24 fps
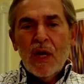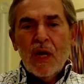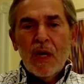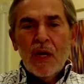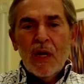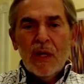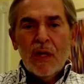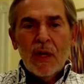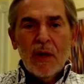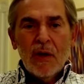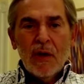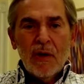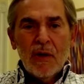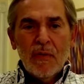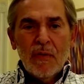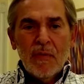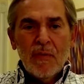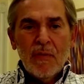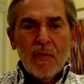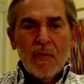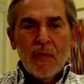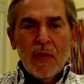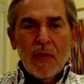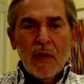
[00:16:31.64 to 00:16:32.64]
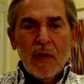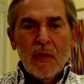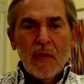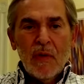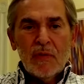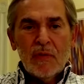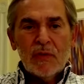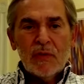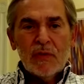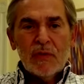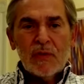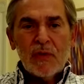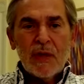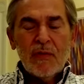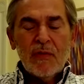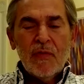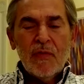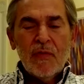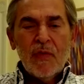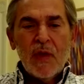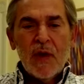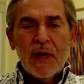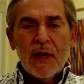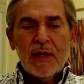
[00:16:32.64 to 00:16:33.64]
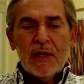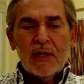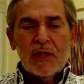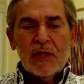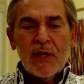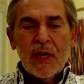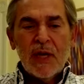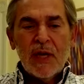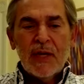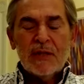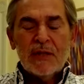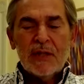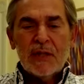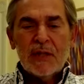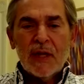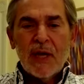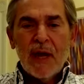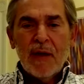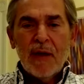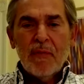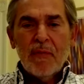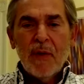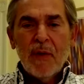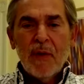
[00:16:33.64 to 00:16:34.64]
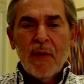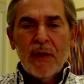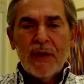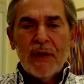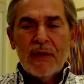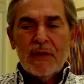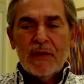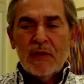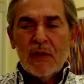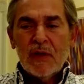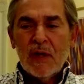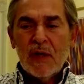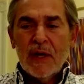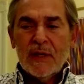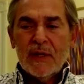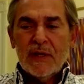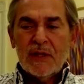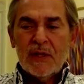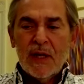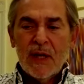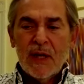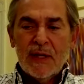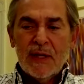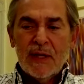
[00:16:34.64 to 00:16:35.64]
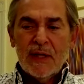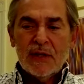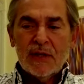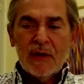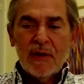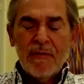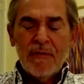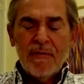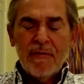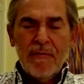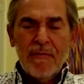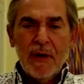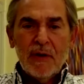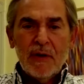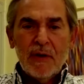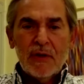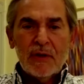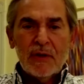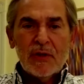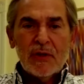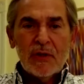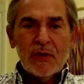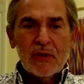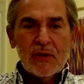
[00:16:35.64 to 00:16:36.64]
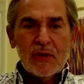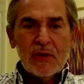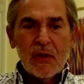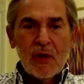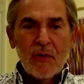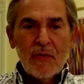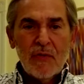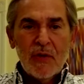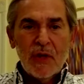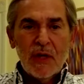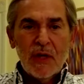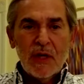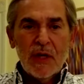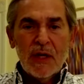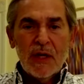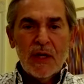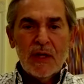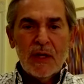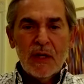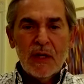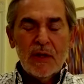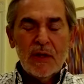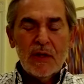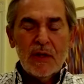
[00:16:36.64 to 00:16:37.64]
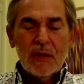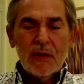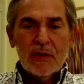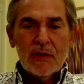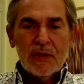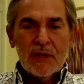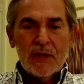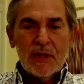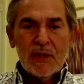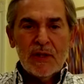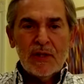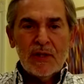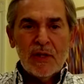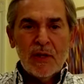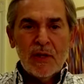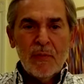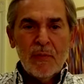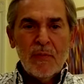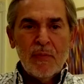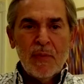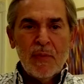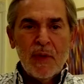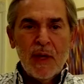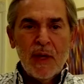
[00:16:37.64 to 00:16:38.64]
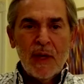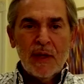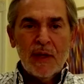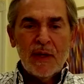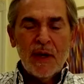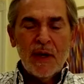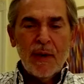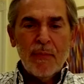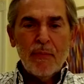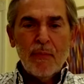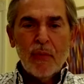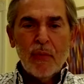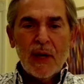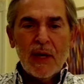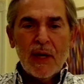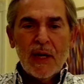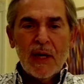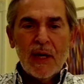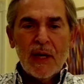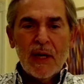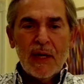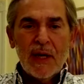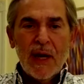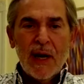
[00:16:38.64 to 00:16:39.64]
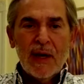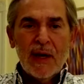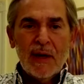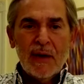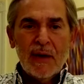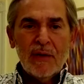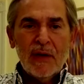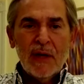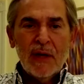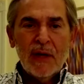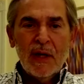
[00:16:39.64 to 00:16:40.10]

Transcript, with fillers: the strength of the United States, the capabilities of the United States, and the failures of the Soviet system ended up bringing down